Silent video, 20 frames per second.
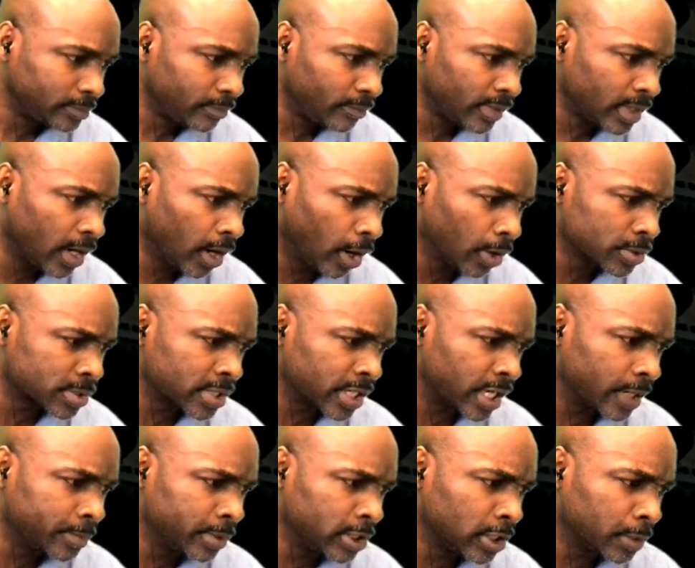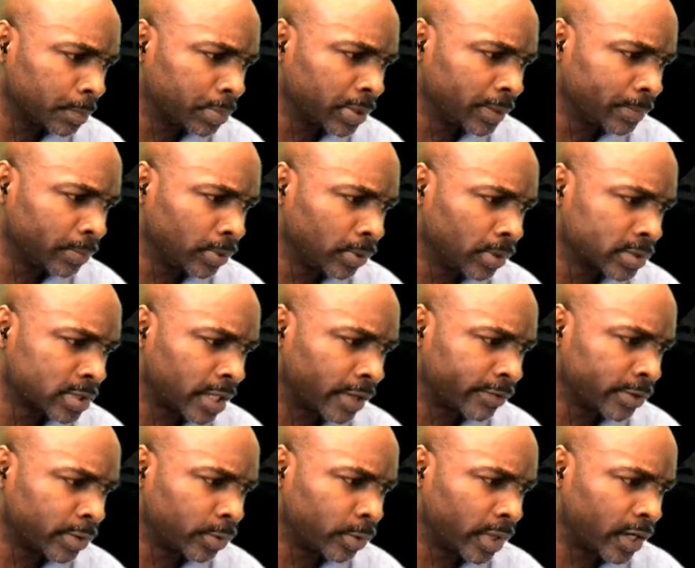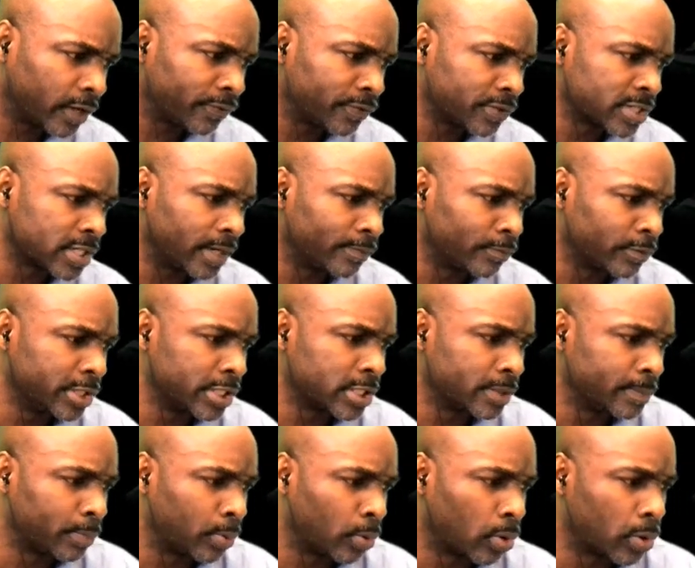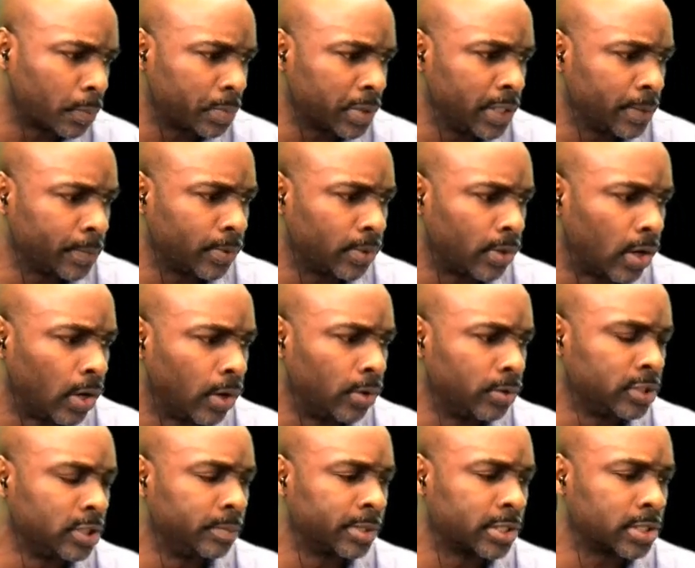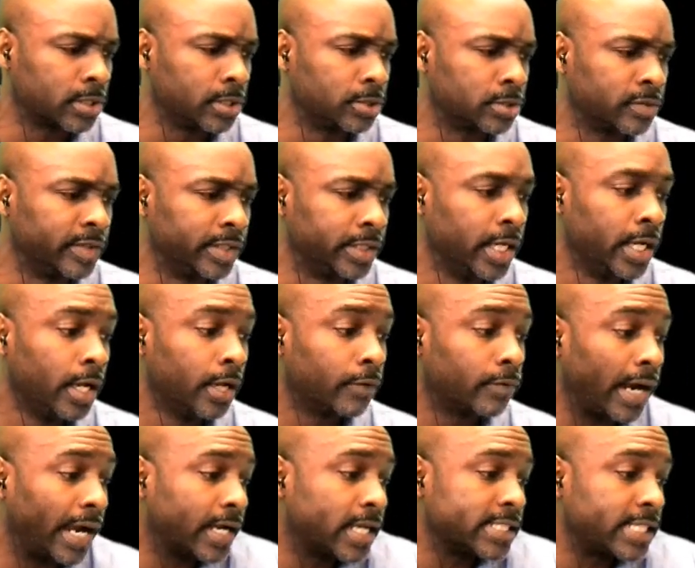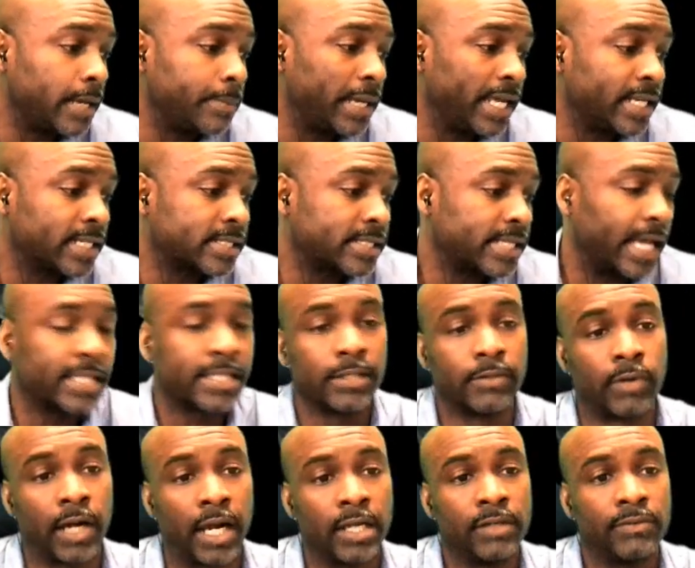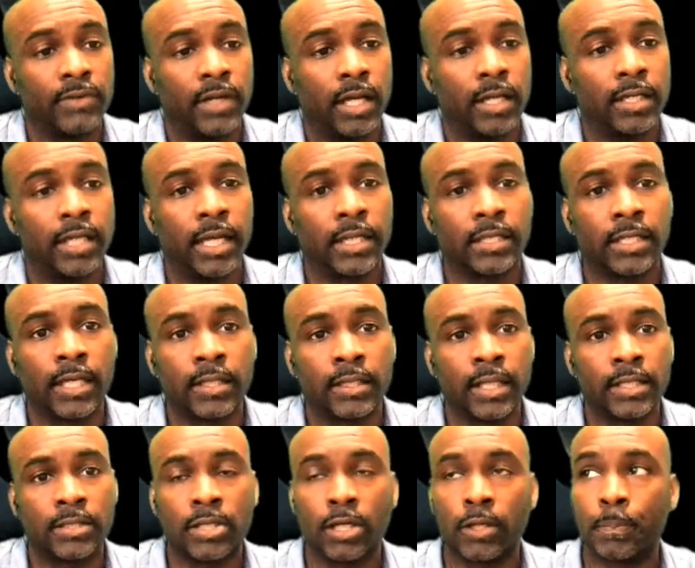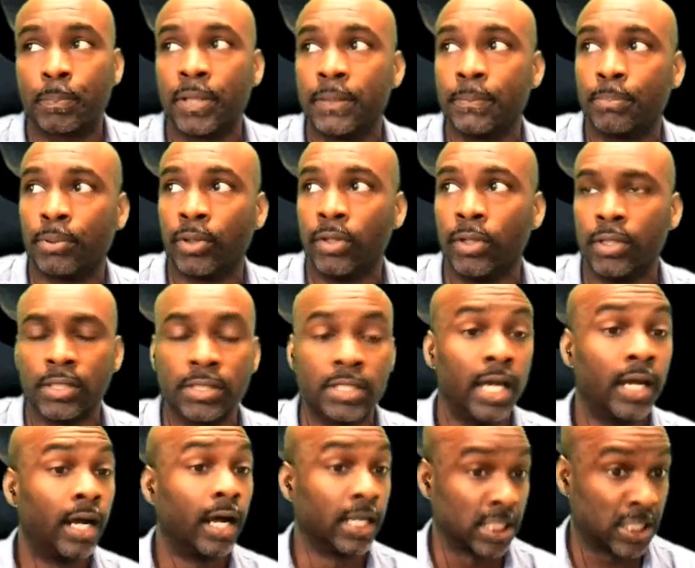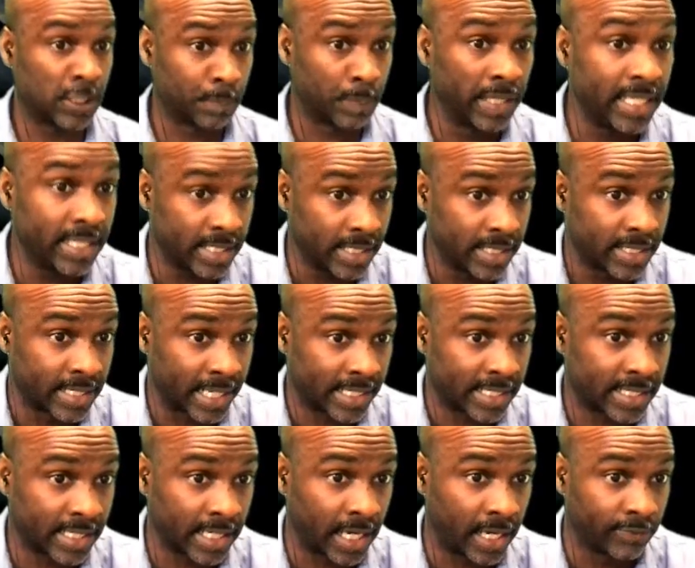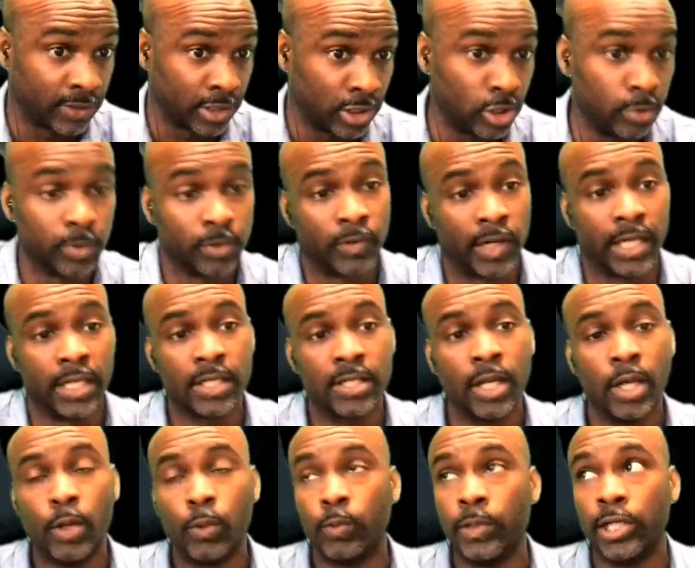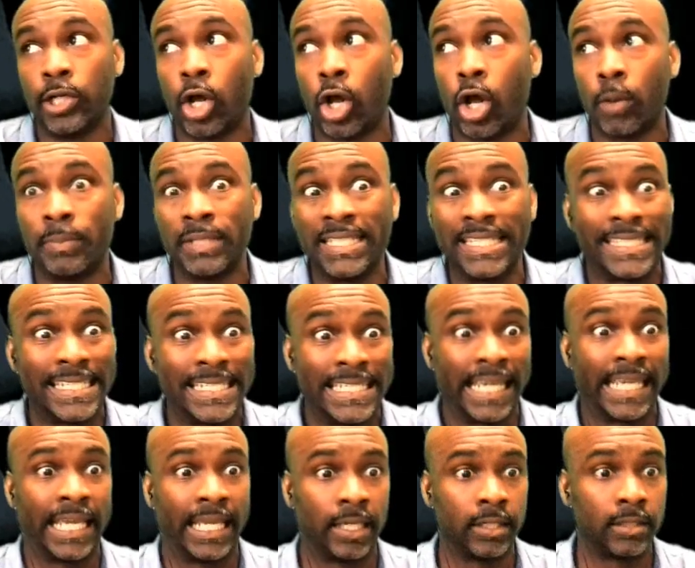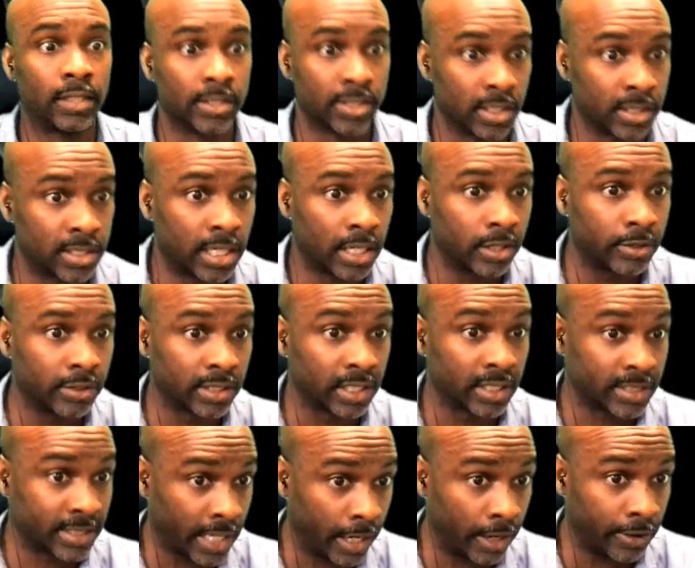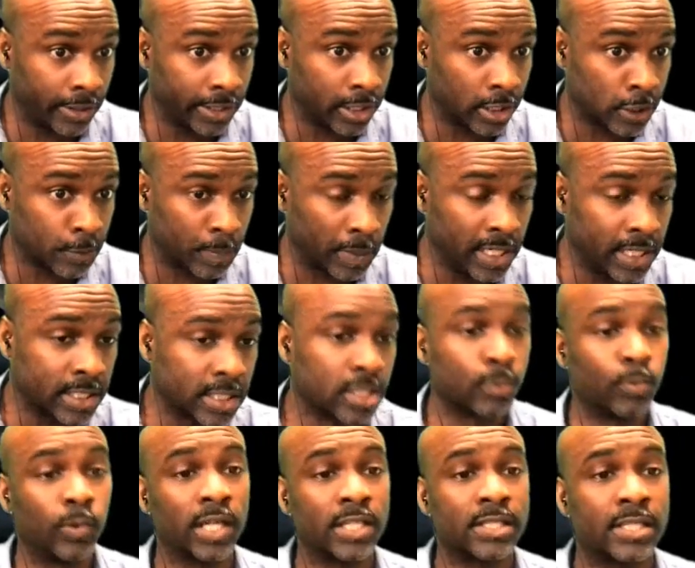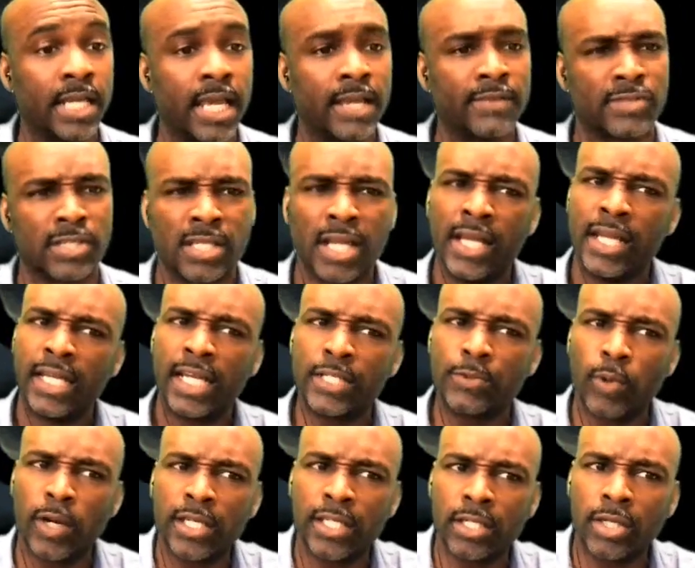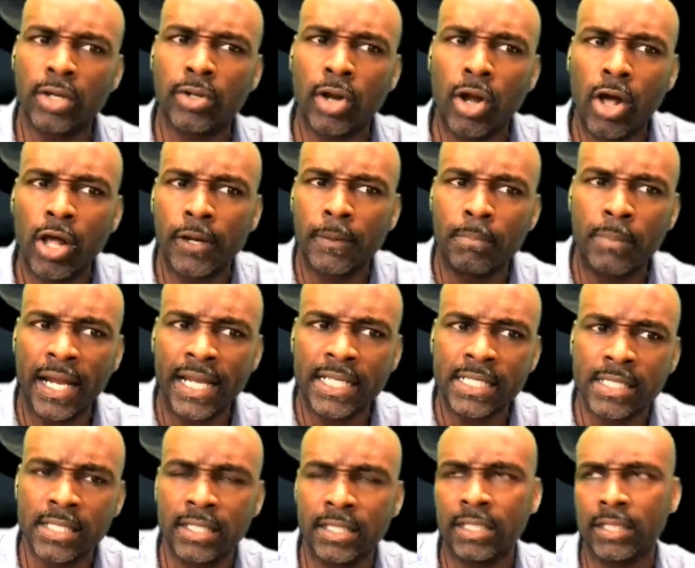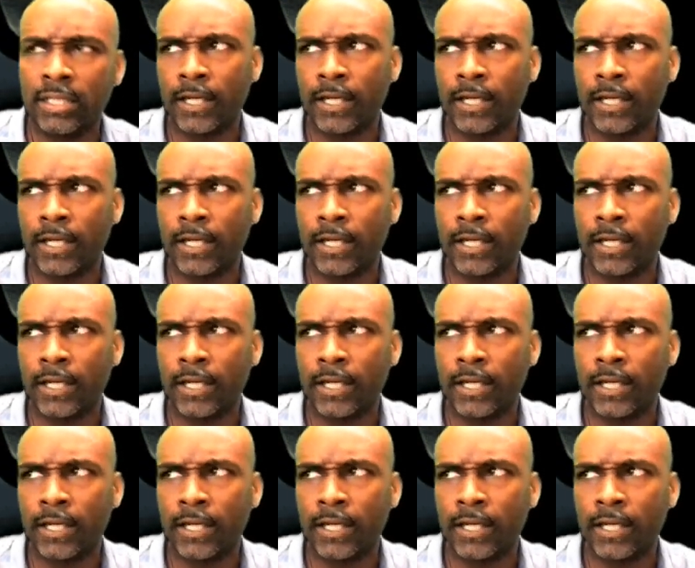Oh, same here. Pit bulls everywhere. For some reason, poor people own them exclusively. Right, because they made it sexy, right, Ivana? Like they took pit bulls, a species that saved the human race. We'd all be dead because the terrier species is what saved us. It's what killed all the mice in